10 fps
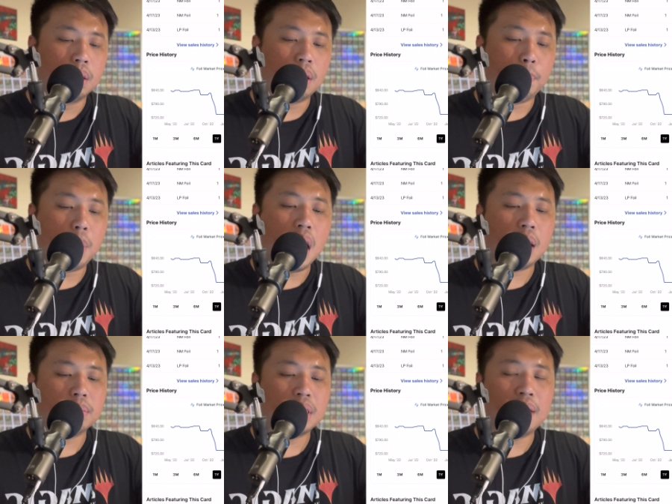the
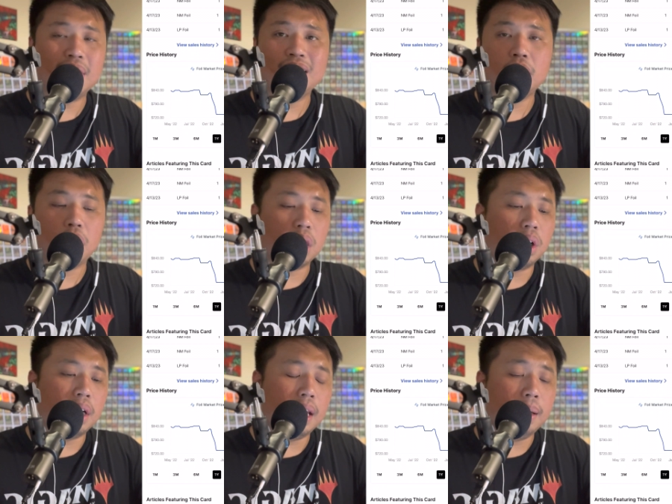bottom
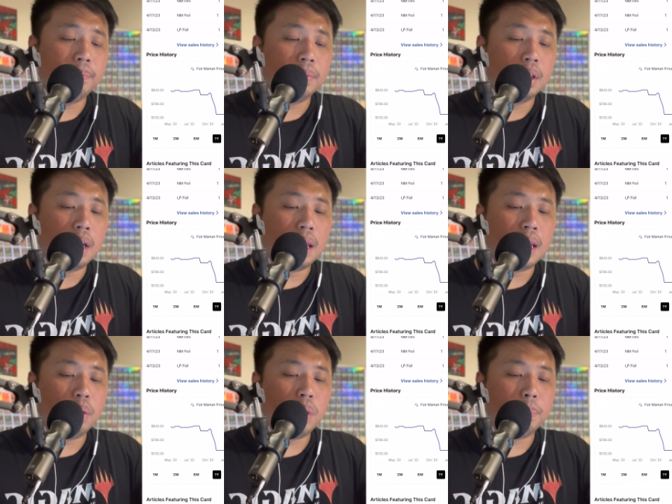730 and
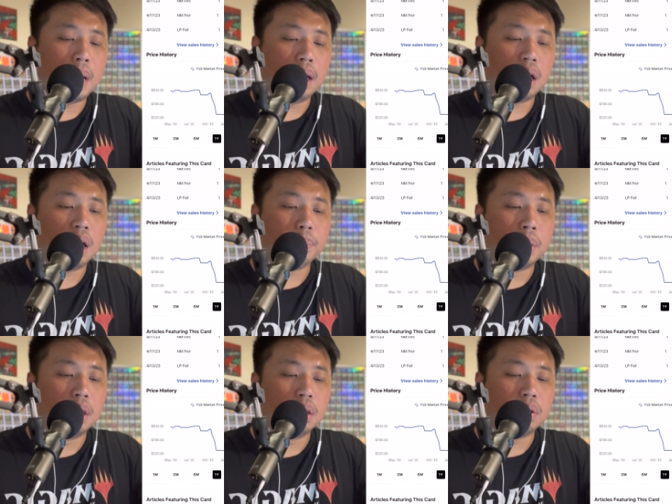then went back up
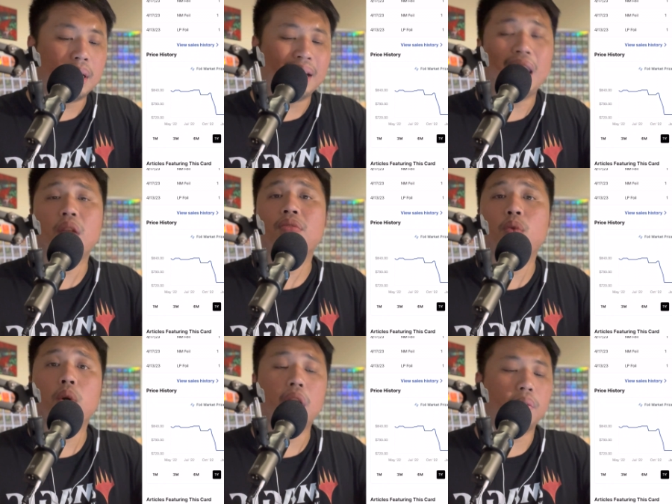to like
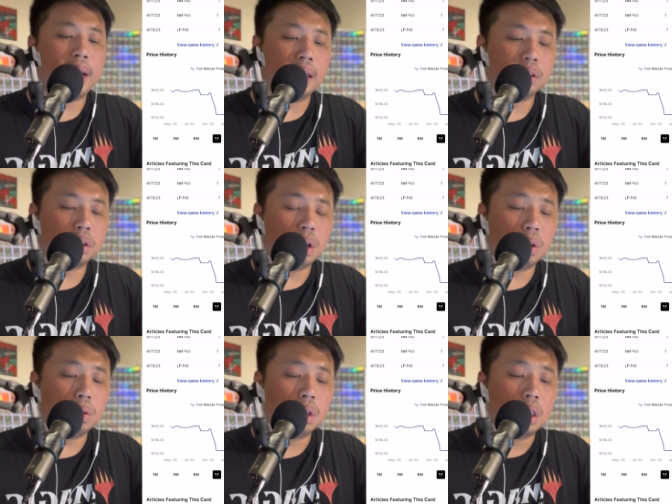840 range.
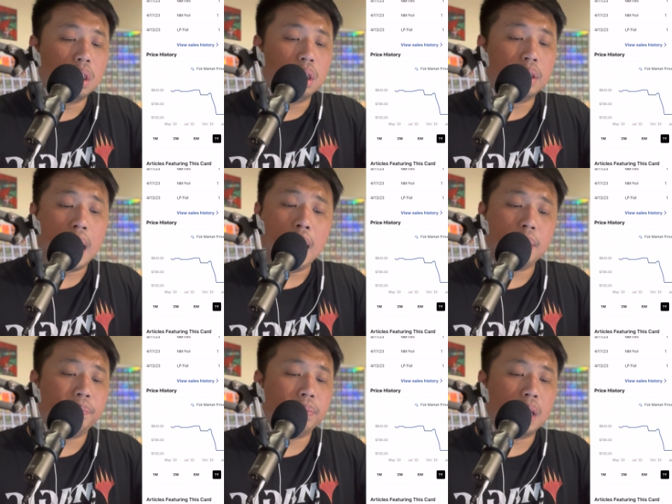So yeah,
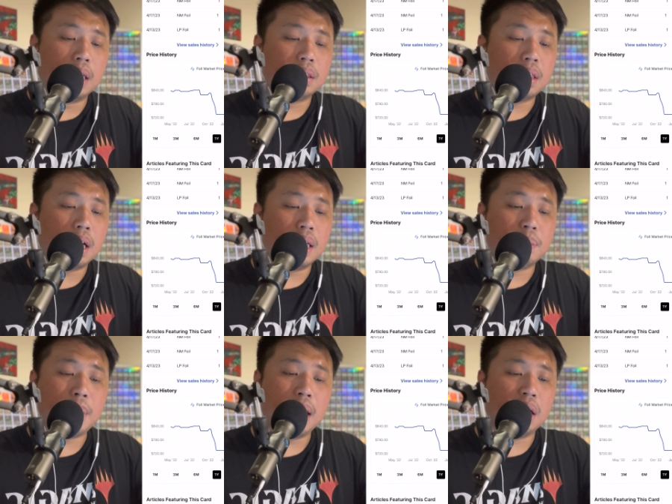it's uh, it's
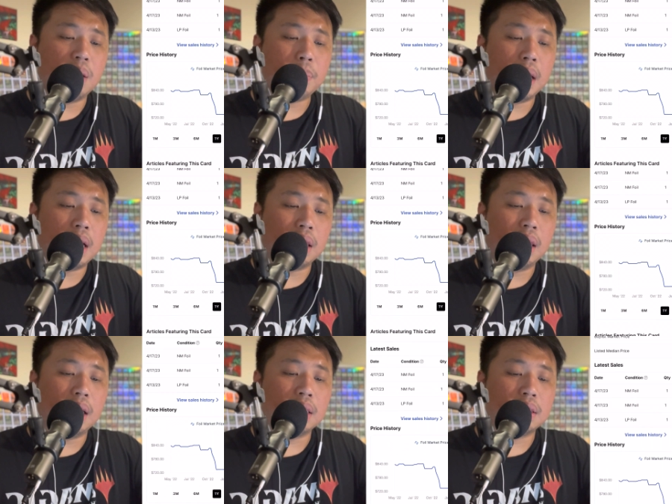back up, man. I
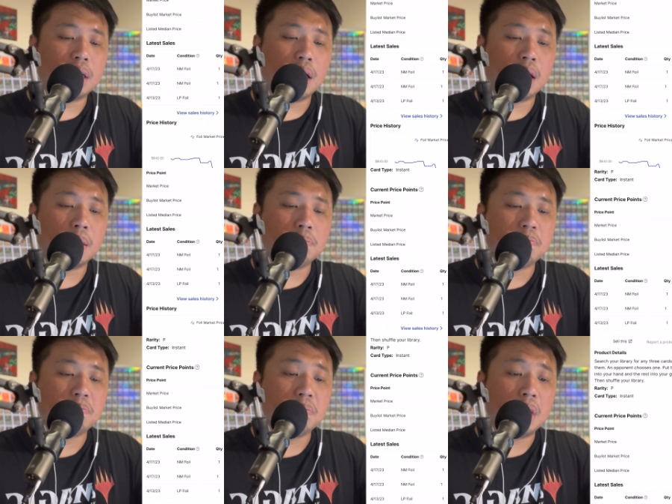think it's uh,
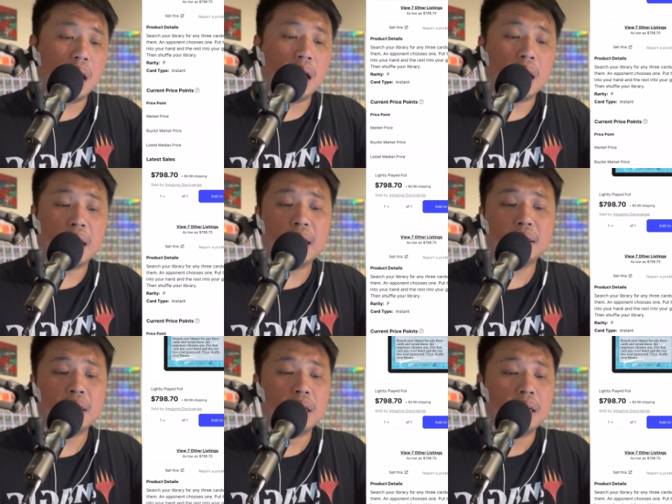yeah, I guess